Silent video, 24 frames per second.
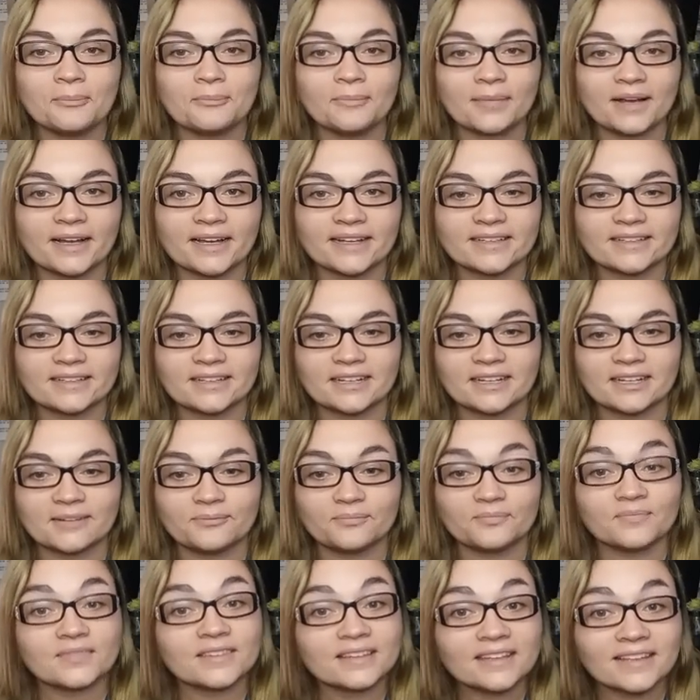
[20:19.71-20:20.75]
But
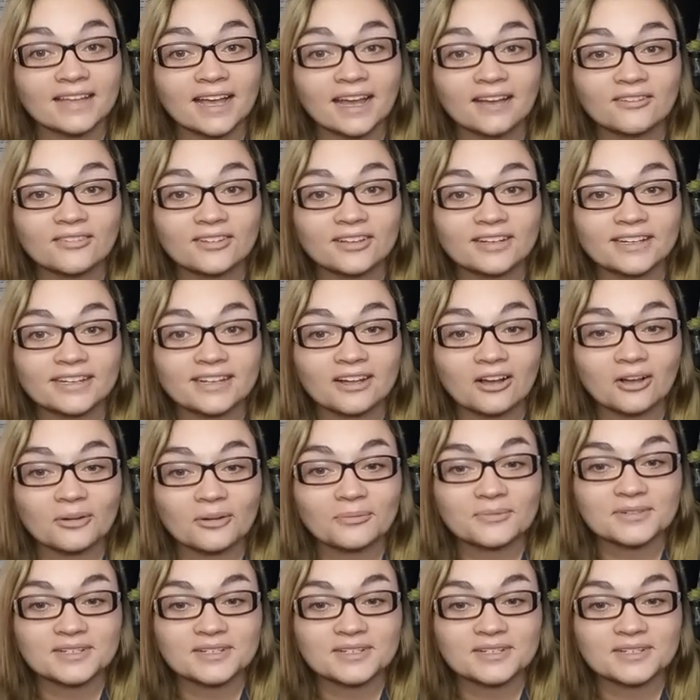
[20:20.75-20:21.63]
yeah, if you need help,